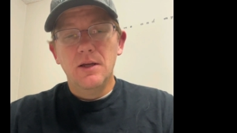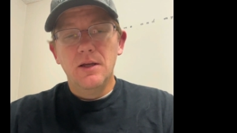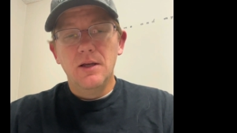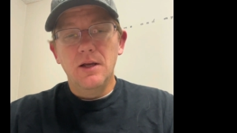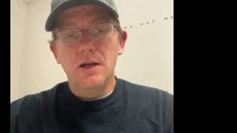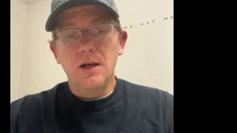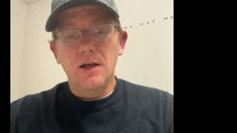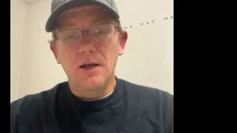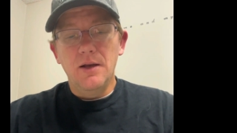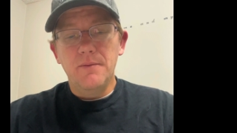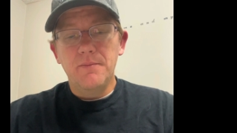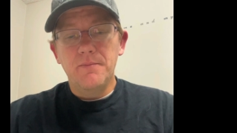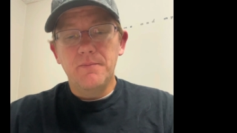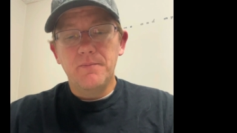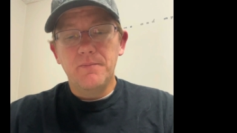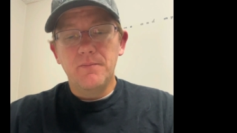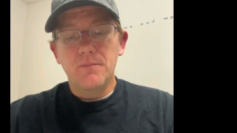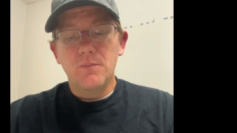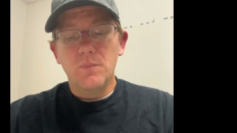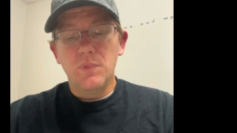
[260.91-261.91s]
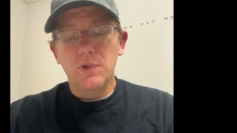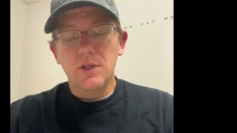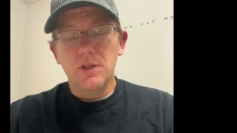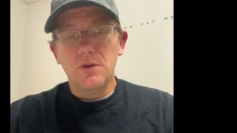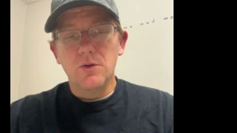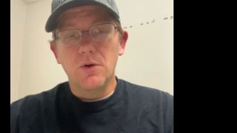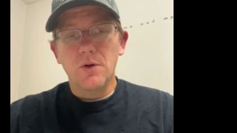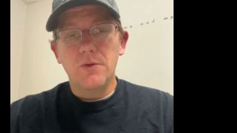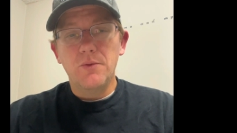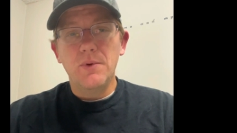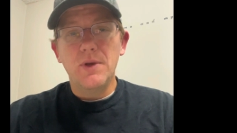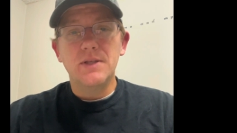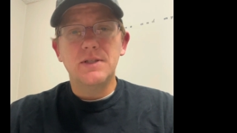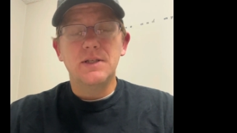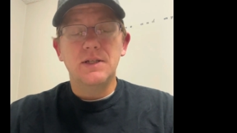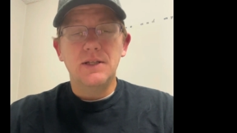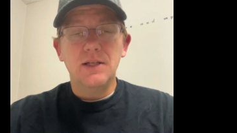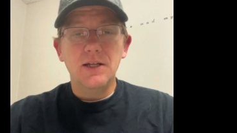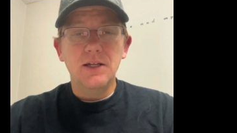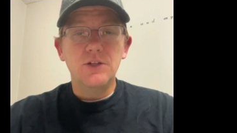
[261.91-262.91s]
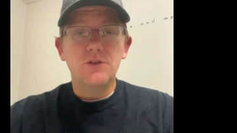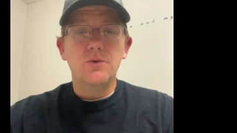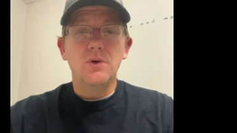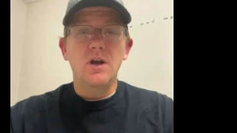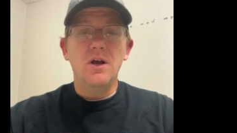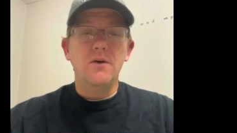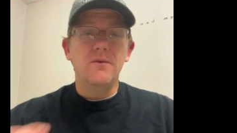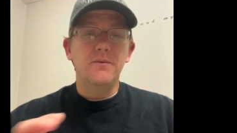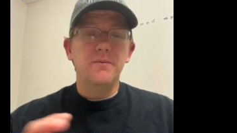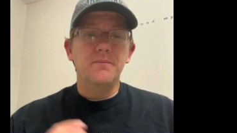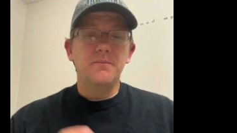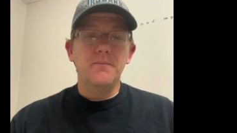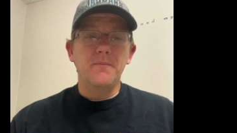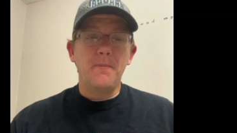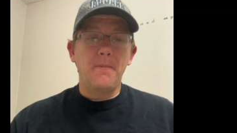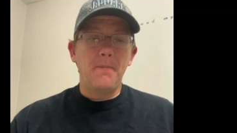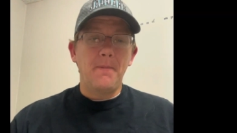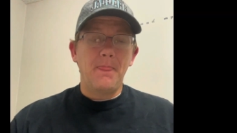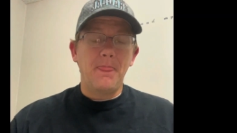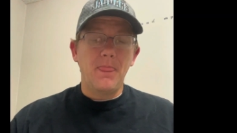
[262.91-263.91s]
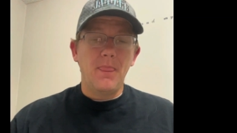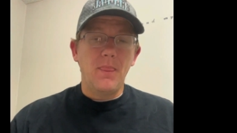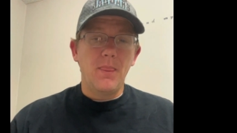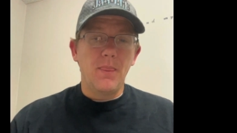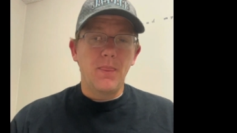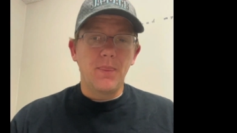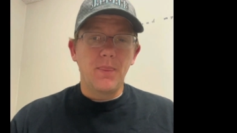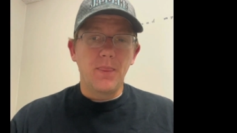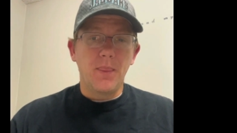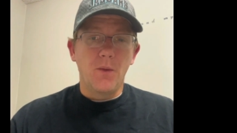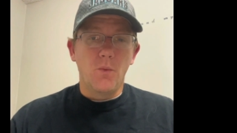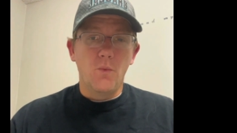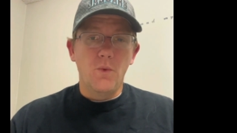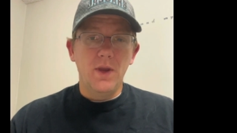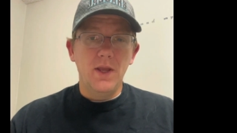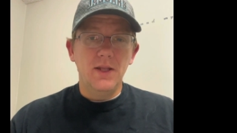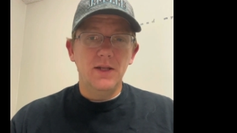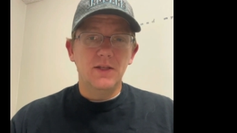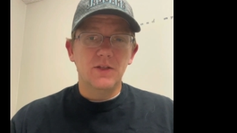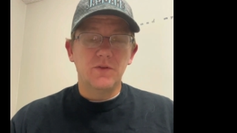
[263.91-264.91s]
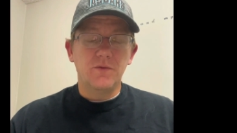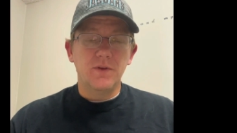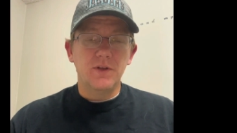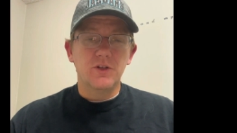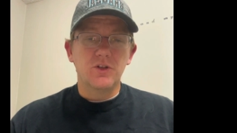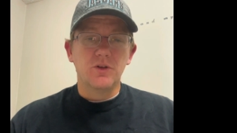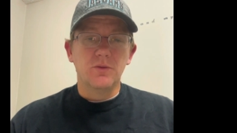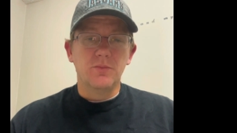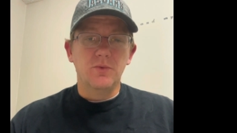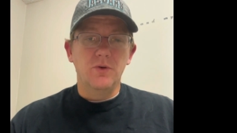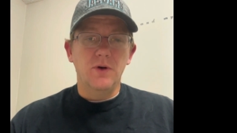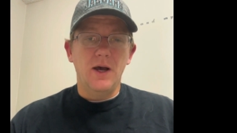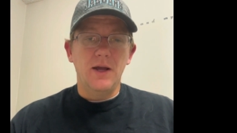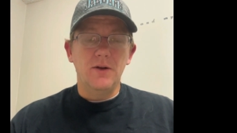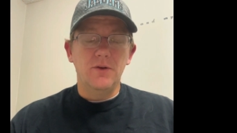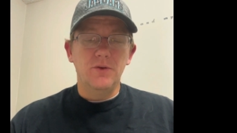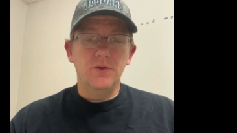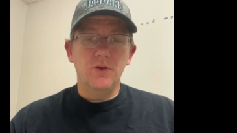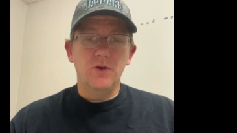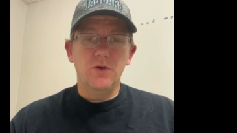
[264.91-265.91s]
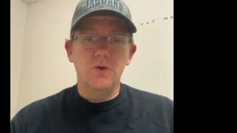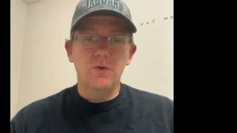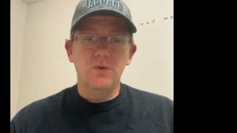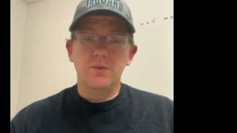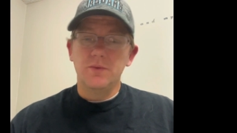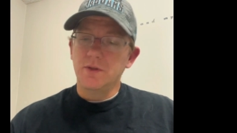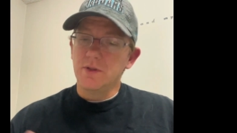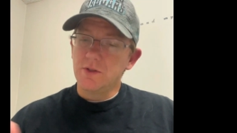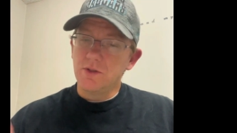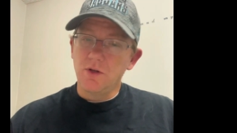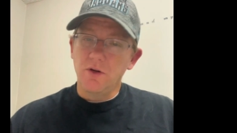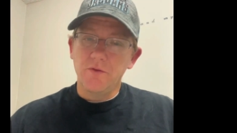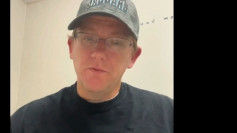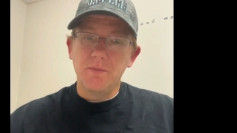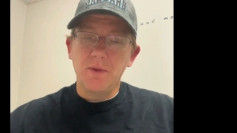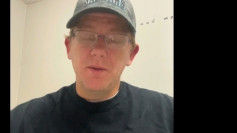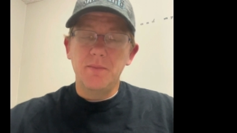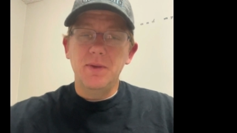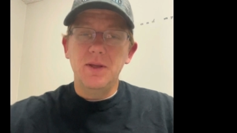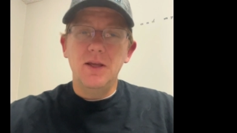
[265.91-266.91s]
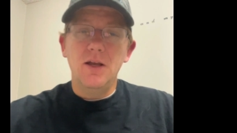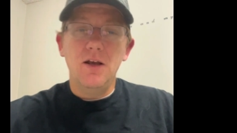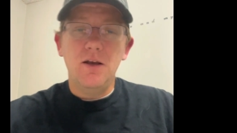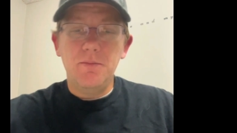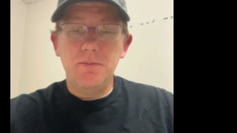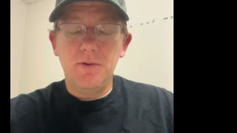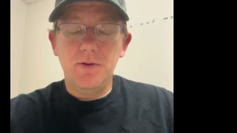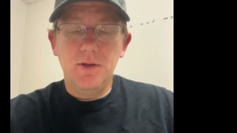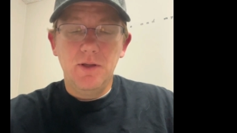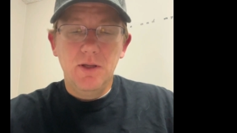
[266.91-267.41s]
With the northwest at 10 to 12, the wind is fishable. I don't know, the surf may be up.